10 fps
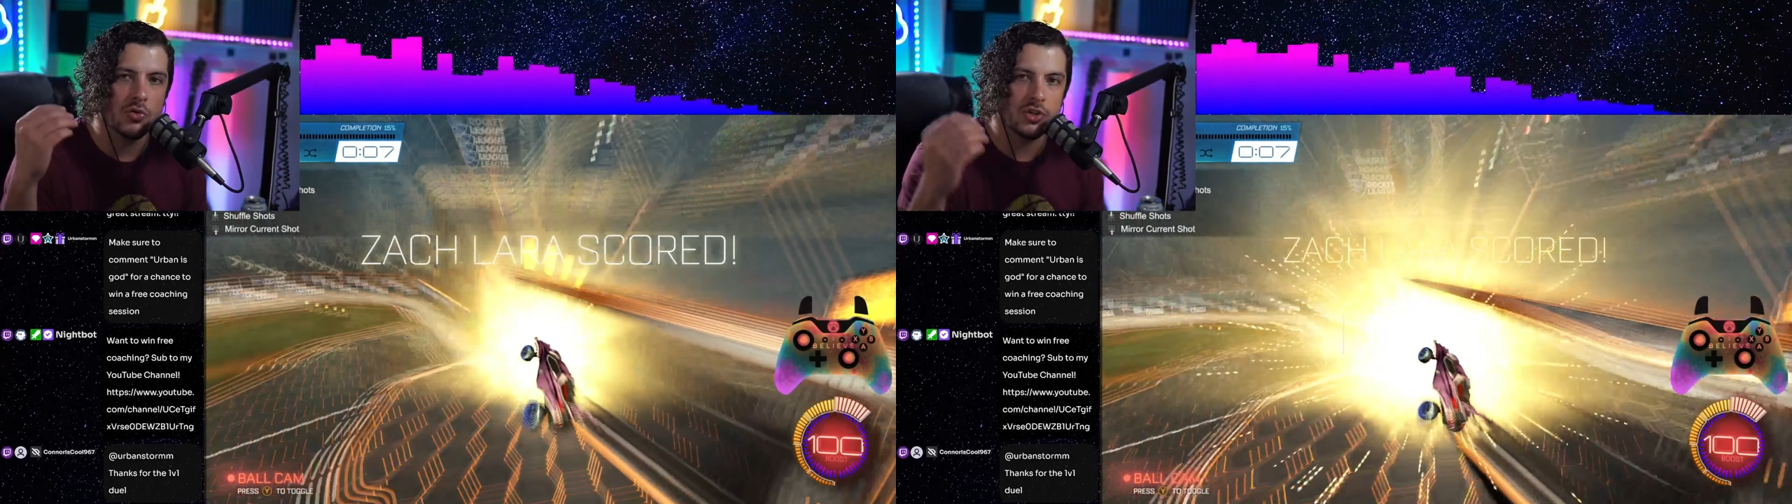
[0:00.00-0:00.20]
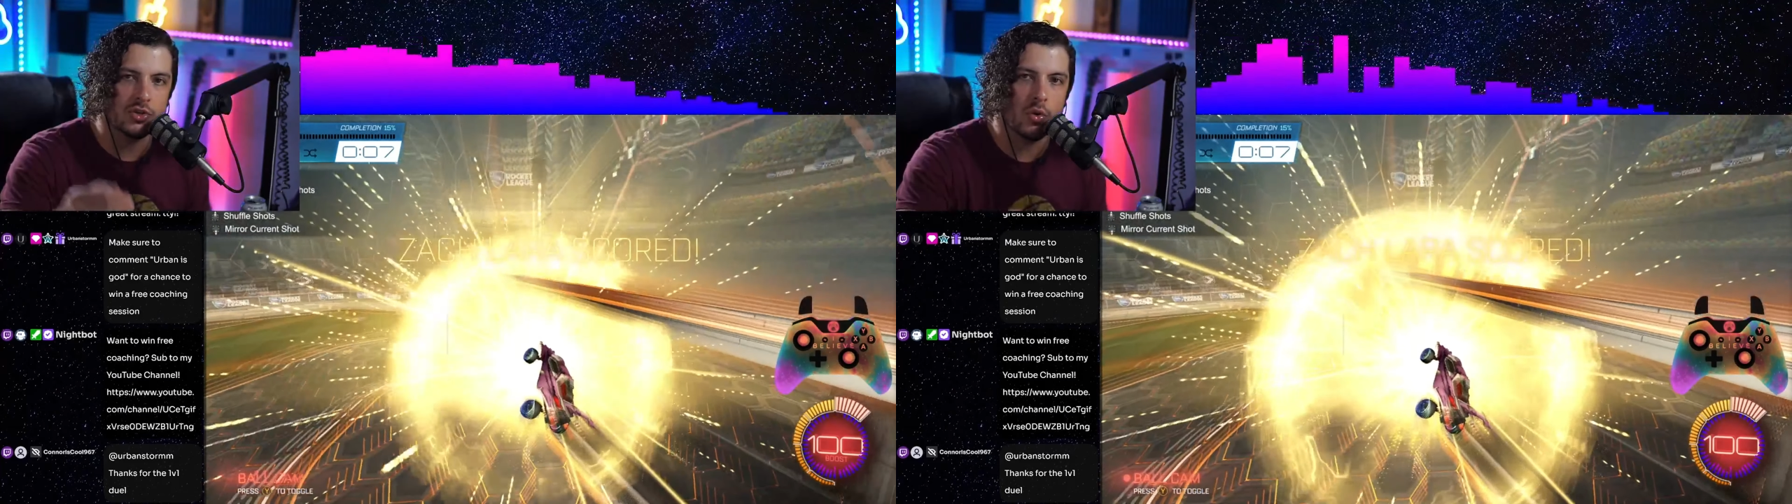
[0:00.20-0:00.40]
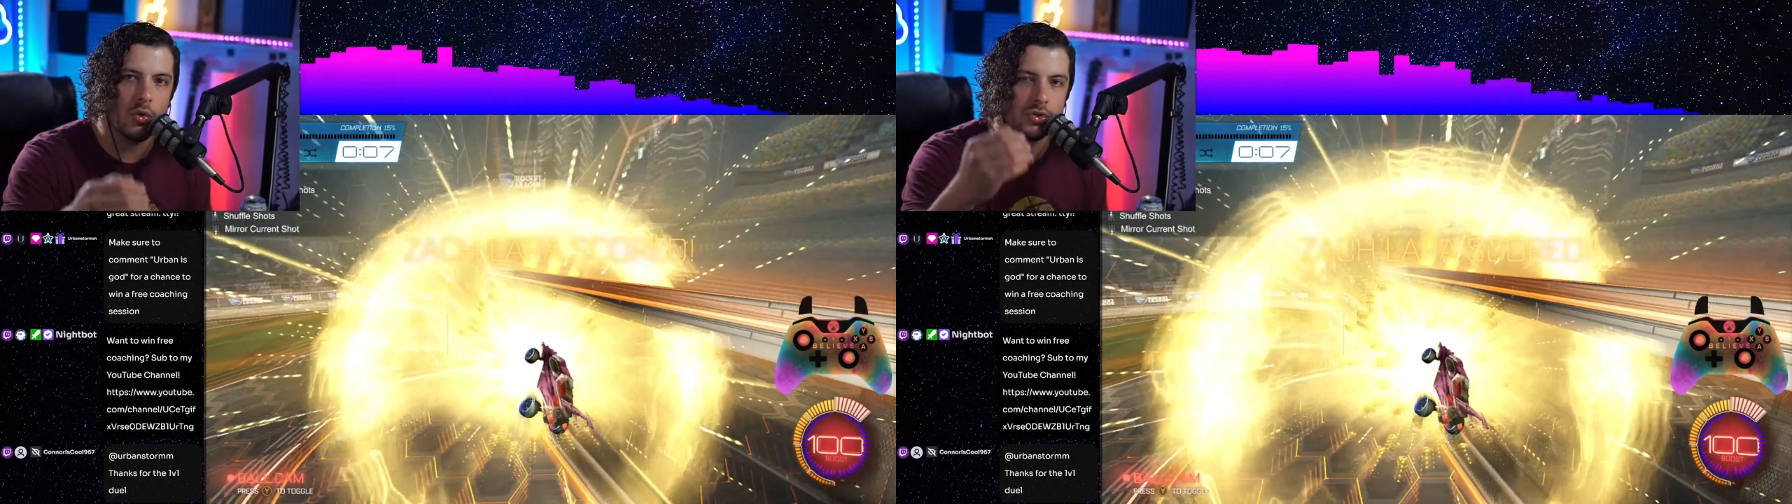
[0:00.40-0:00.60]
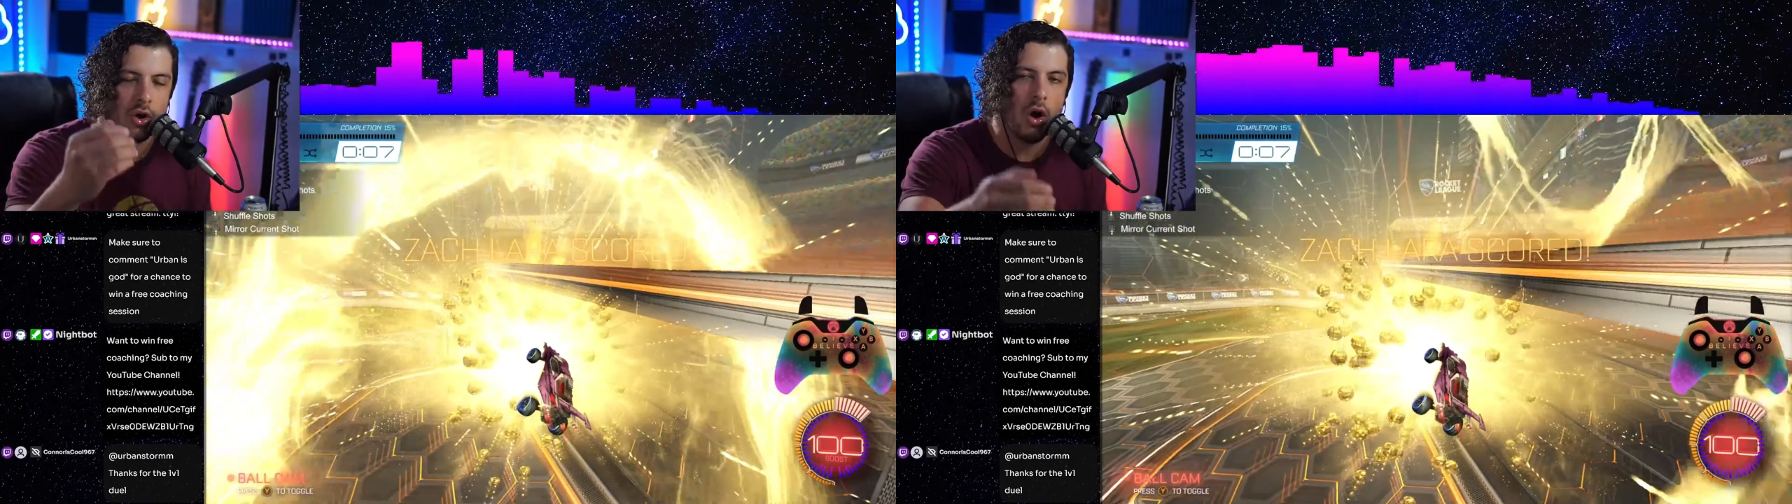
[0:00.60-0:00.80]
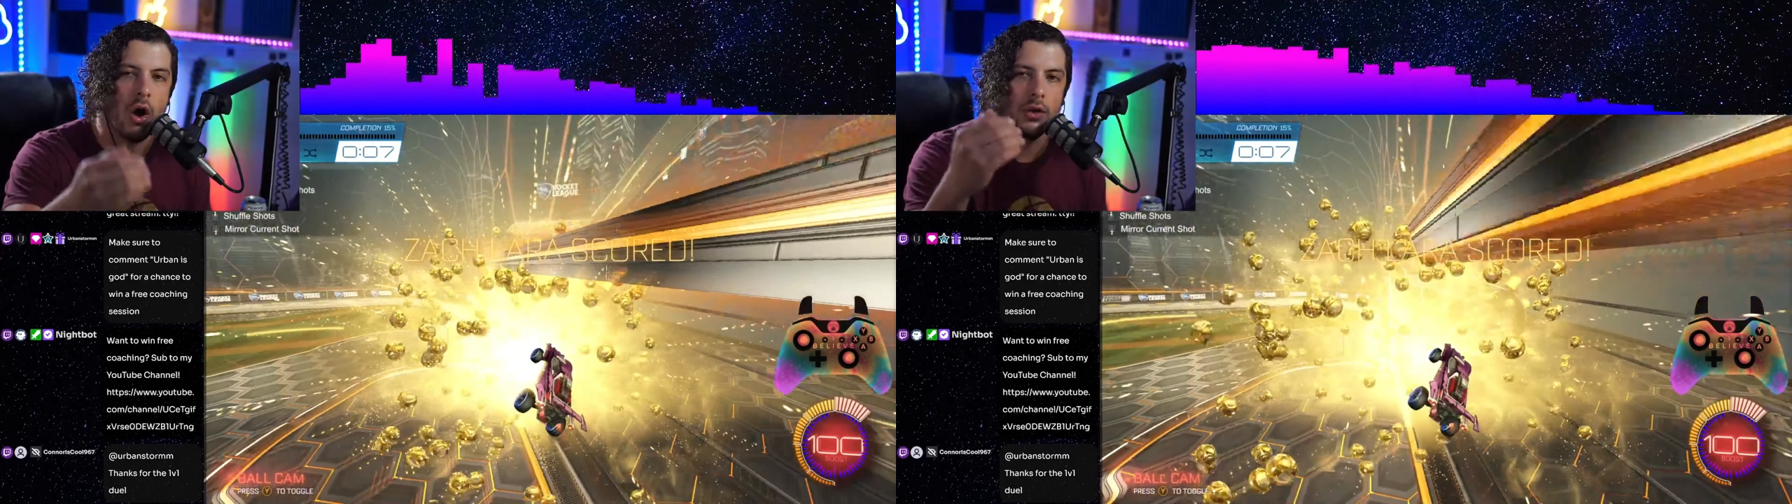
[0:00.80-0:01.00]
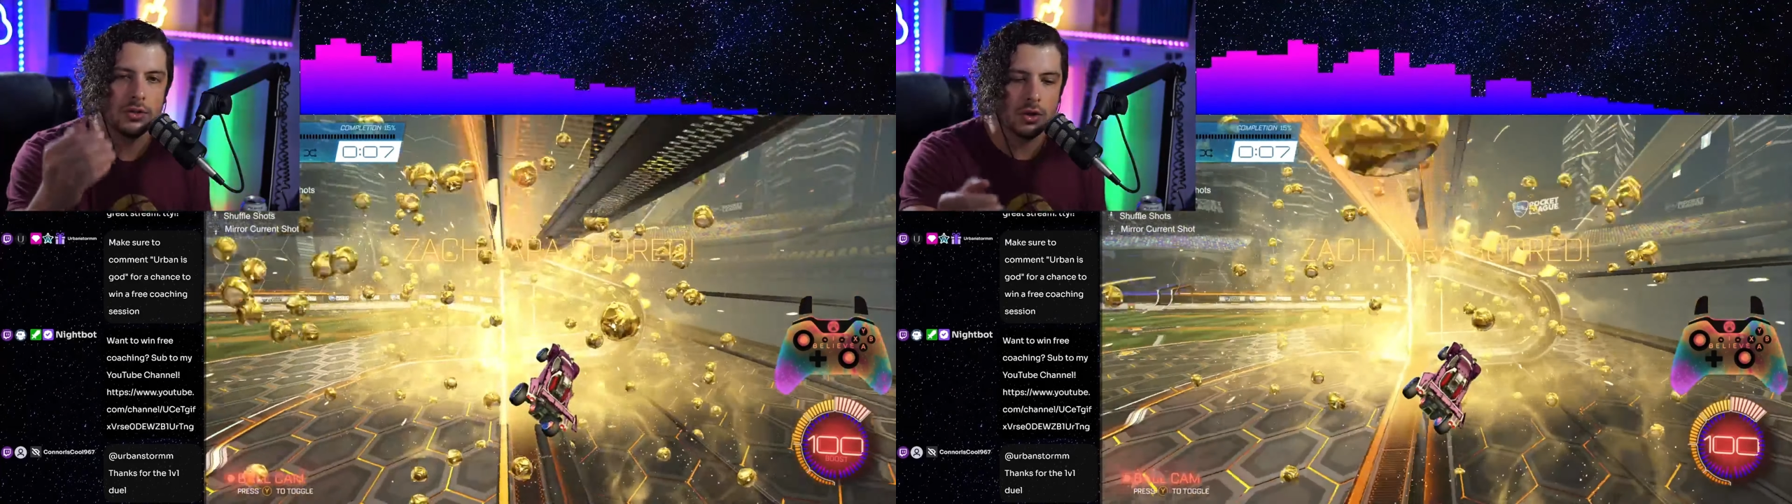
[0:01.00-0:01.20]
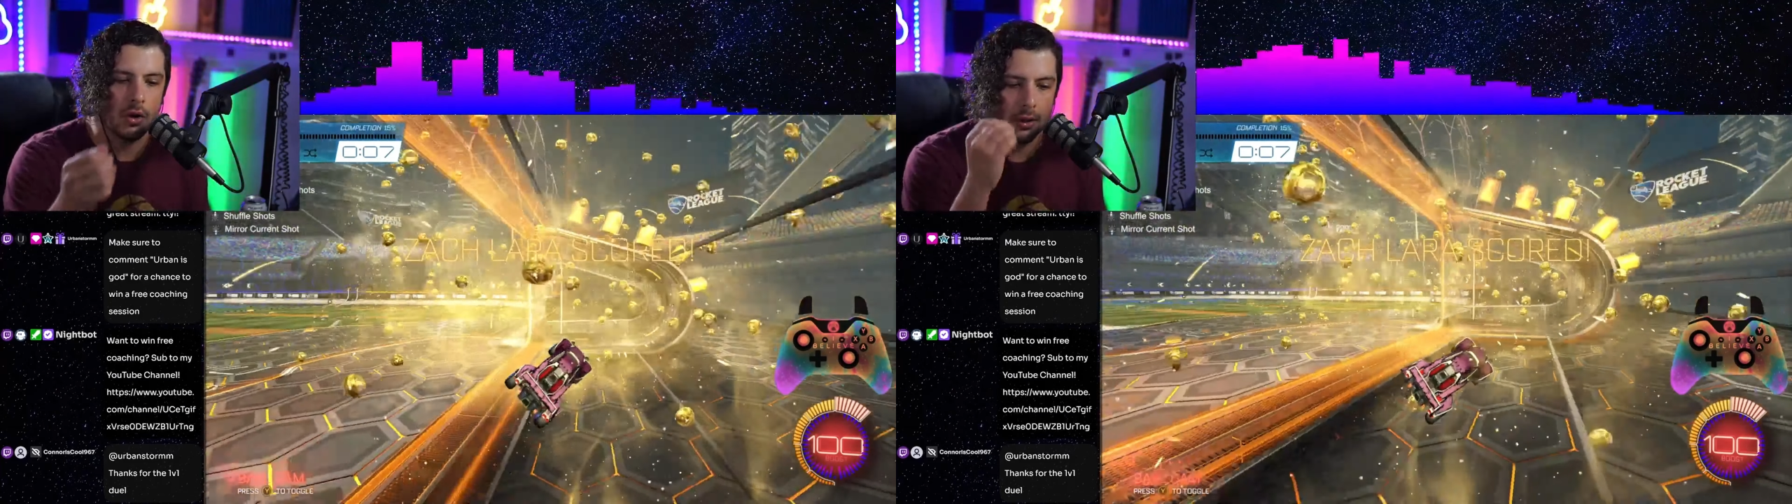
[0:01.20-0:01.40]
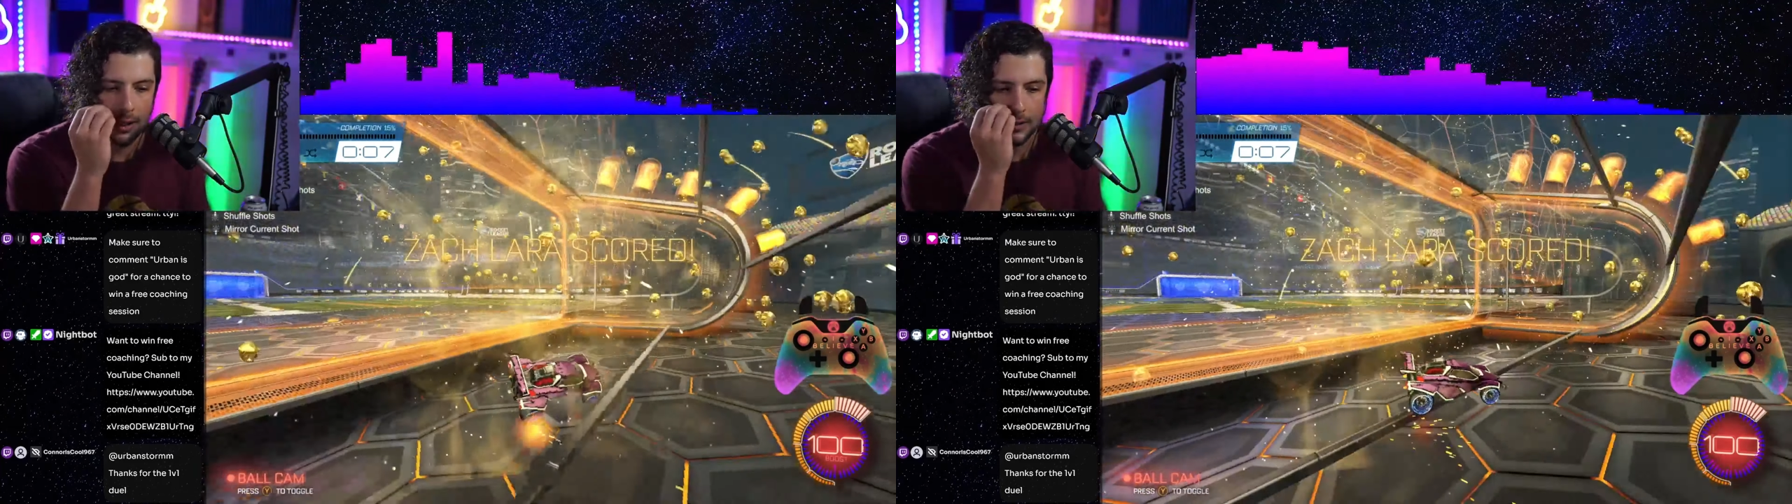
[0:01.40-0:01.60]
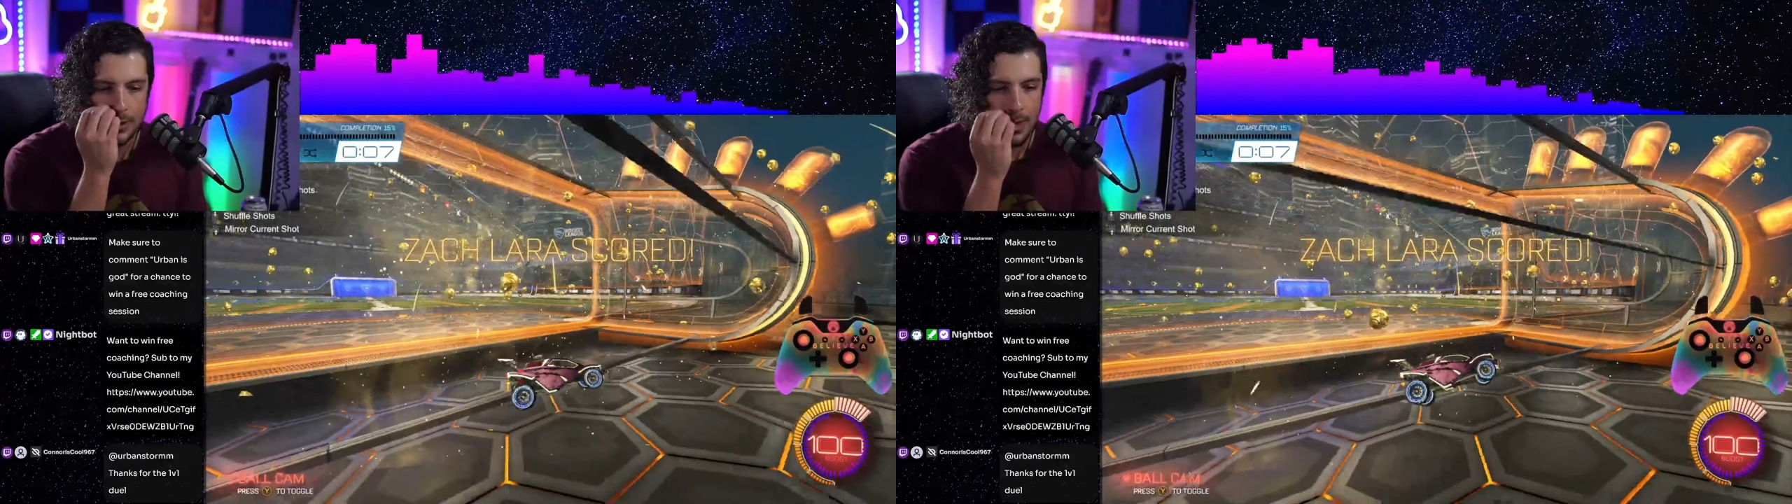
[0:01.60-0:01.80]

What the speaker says: these goals on target.